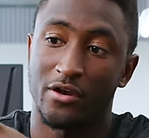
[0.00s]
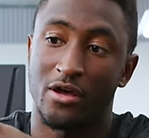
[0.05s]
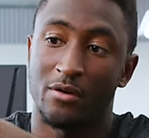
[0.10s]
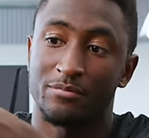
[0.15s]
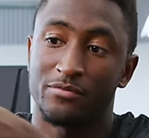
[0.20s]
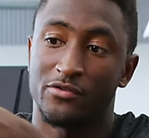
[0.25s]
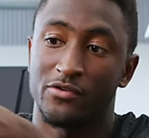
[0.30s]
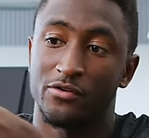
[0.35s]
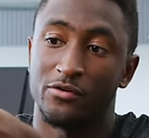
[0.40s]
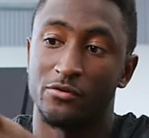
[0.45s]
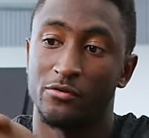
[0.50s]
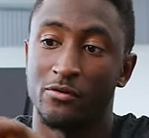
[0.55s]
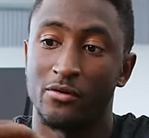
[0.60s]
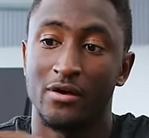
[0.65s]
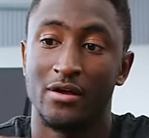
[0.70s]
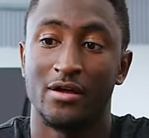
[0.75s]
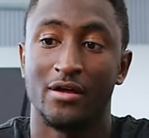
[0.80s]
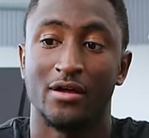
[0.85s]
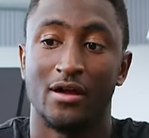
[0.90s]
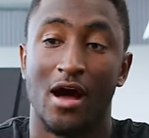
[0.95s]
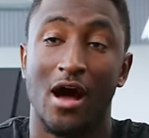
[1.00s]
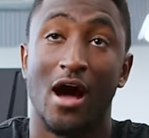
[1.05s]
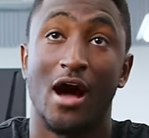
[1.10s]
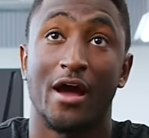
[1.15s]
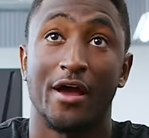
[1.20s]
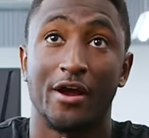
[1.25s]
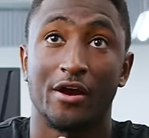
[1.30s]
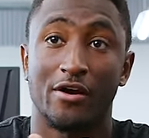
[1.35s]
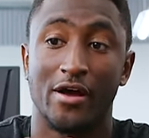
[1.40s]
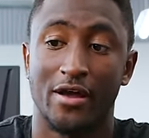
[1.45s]
it up to a
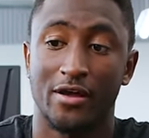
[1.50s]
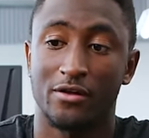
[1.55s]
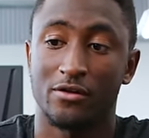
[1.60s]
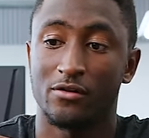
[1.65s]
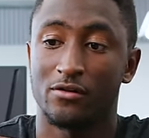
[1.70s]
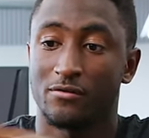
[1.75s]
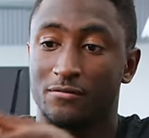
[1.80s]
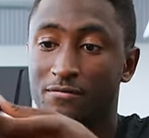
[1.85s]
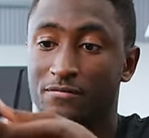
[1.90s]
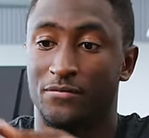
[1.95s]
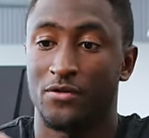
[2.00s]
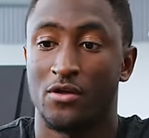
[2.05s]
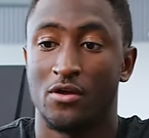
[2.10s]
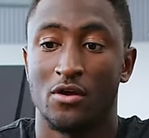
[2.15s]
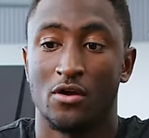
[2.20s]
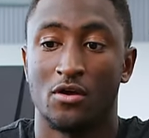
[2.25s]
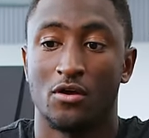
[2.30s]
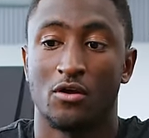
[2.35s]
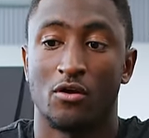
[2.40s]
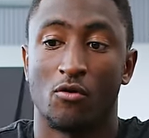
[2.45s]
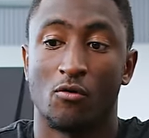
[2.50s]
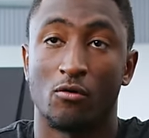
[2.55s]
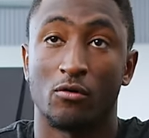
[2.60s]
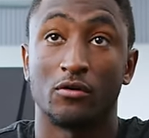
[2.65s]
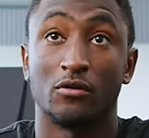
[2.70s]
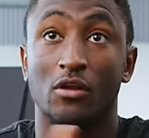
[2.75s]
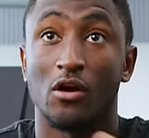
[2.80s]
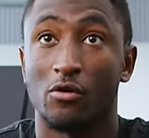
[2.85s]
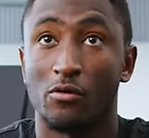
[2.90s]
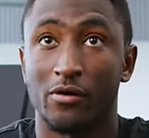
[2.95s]
higher angle or
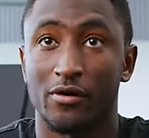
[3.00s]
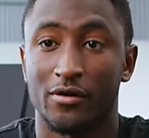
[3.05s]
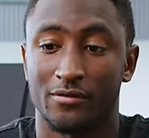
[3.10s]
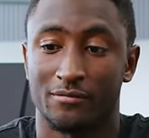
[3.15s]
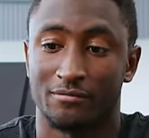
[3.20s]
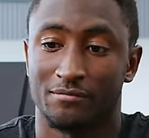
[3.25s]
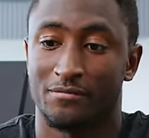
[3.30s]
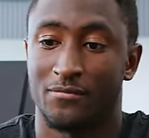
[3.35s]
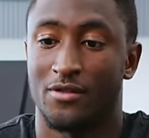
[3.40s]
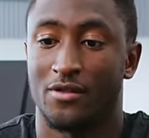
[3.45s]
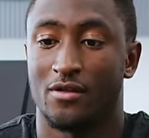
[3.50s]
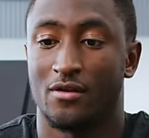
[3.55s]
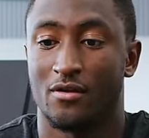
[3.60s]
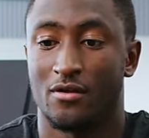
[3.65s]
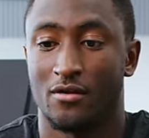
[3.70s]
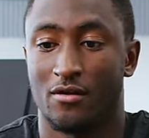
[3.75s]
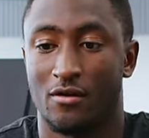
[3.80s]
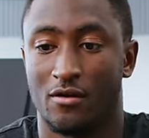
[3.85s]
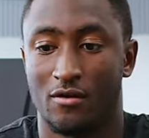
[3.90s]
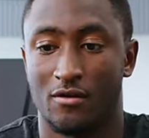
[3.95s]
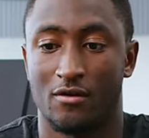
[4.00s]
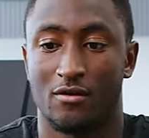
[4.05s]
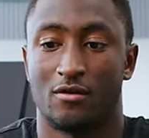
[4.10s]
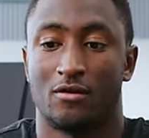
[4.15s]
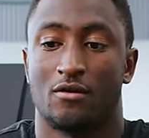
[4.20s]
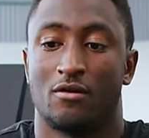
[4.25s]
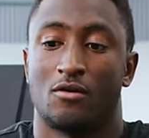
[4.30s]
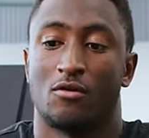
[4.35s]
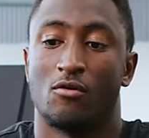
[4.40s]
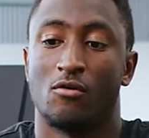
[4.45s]
lower
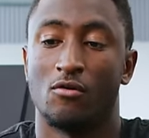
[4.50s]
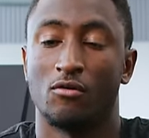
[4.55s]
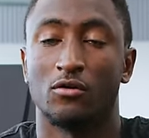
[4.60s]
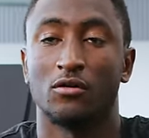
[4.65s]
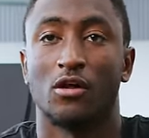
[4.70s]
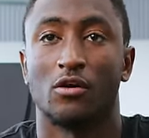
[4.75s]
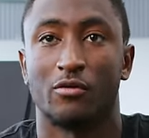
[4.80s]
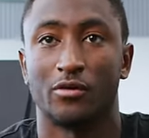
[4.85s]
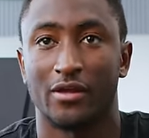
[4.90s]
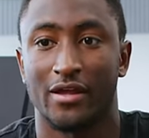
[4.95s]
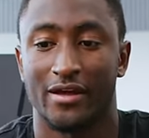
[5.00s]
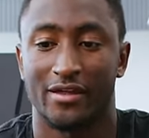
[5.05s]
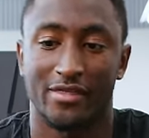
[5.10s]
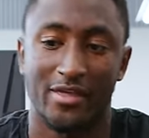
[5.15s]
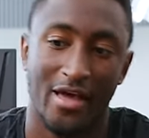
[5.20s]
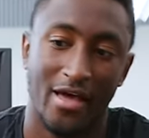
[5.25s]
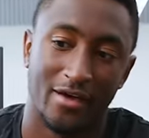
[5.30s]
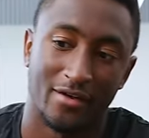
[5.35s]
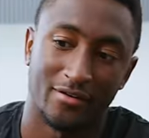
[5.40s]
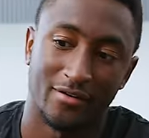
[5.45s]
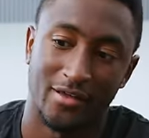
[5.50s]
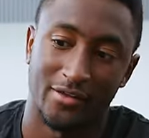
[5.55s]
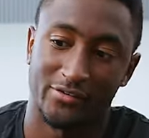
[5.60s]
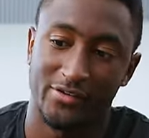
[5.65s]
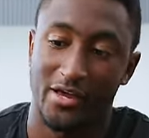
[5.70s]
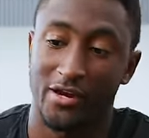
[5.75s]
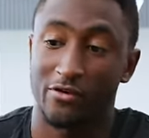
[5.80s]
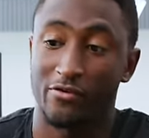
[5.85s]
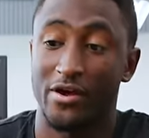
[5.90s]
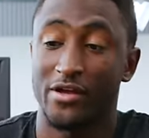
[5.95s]
or lower like that. It's
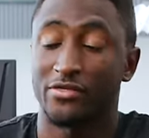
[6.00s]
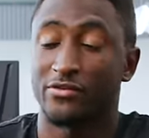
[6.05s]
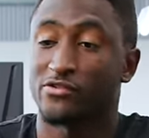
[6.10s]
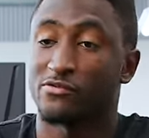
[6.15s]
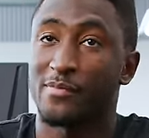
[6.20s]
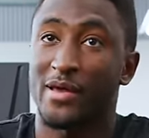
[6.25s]
kind of great, there's